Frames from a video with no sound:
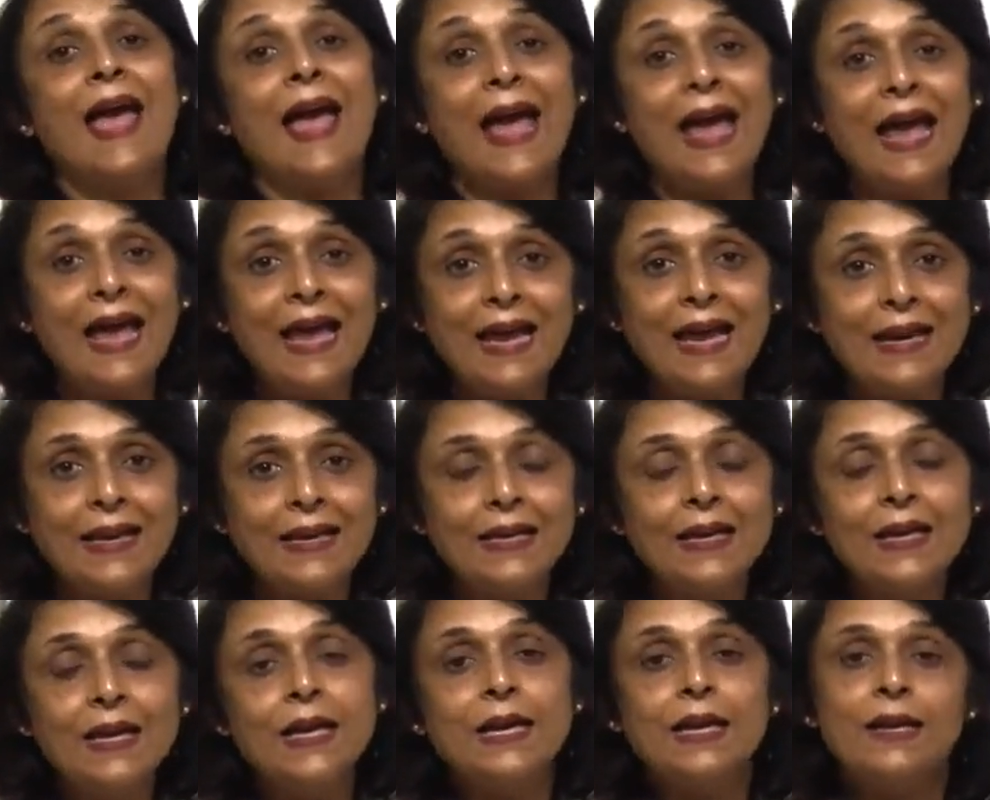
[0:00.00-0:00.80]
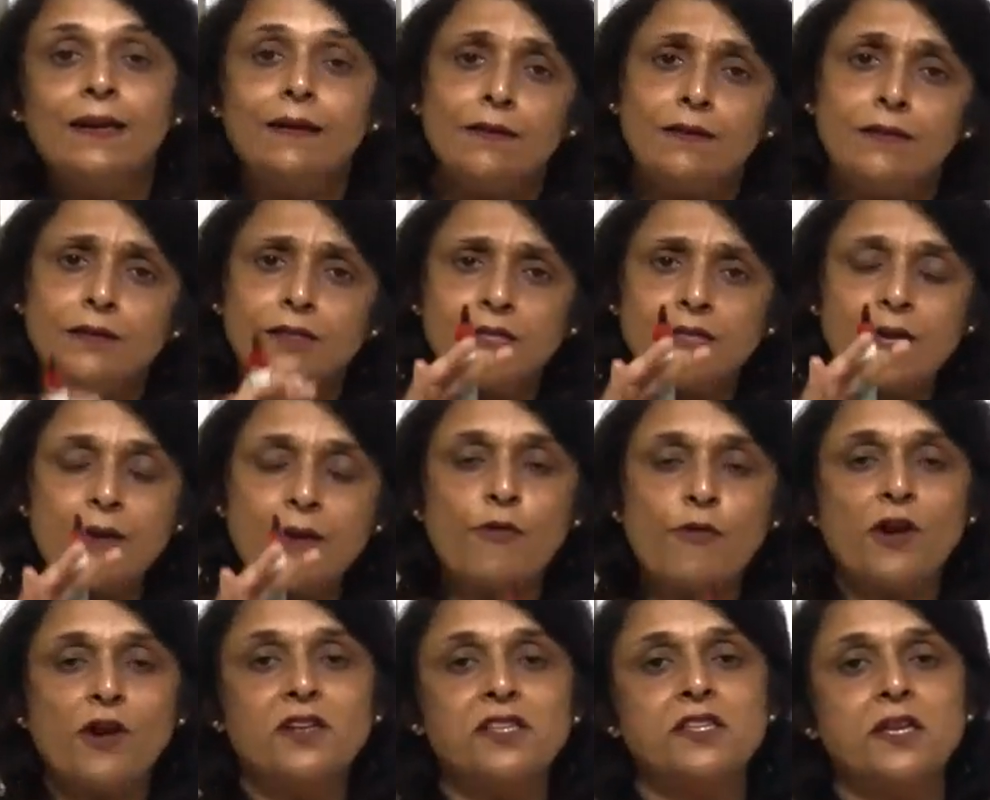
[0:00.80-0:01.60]
and so
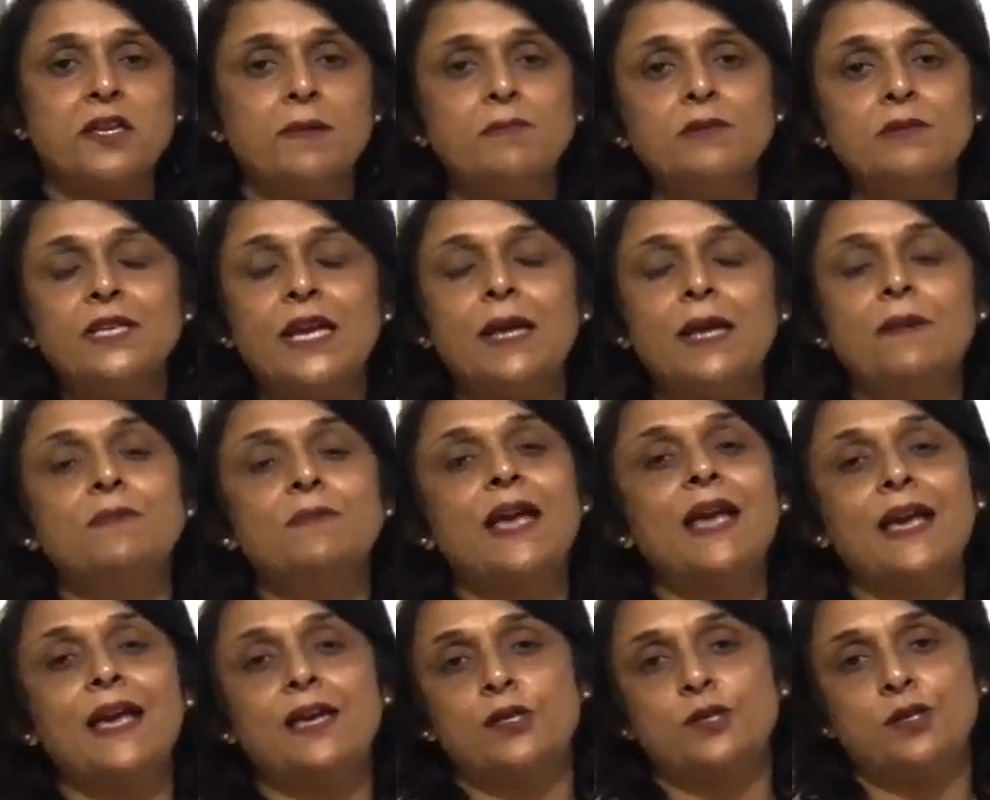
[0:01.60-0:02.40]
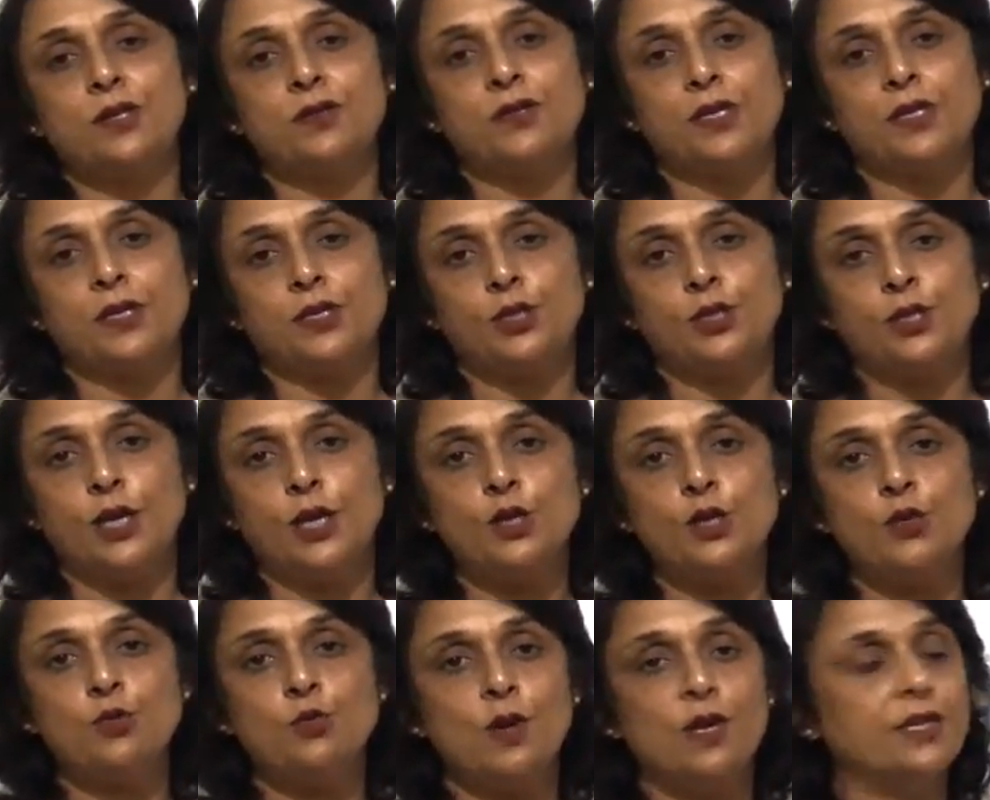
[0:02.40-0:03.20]
for some time gaseous
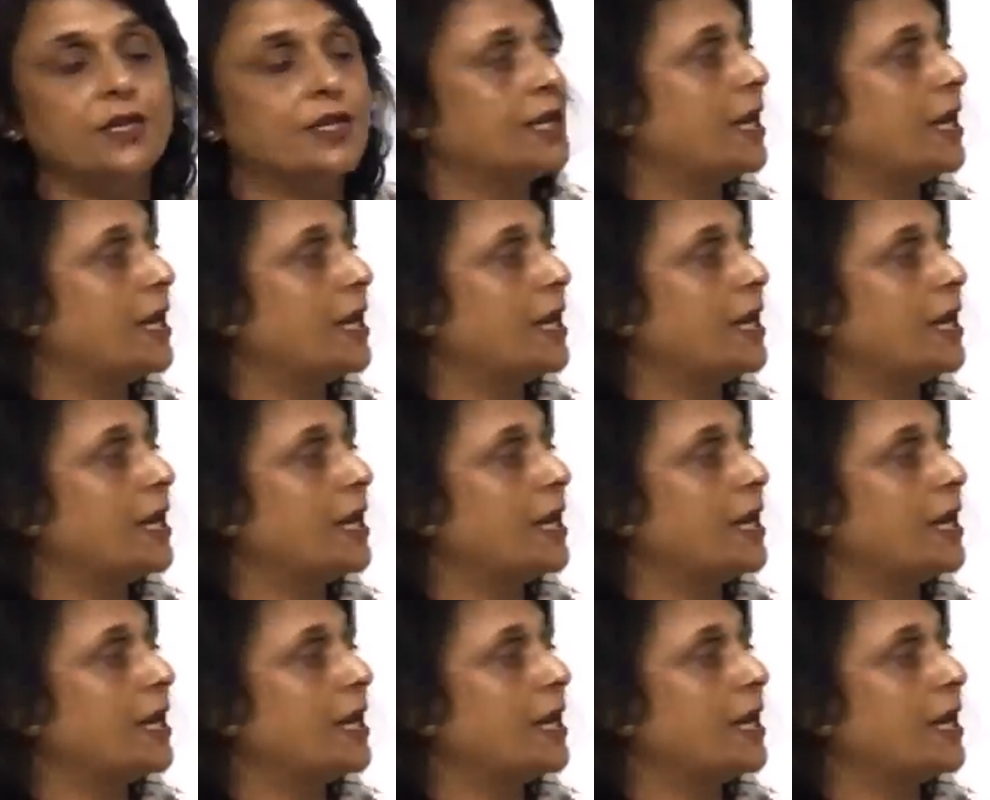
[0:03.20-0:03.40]
exchange will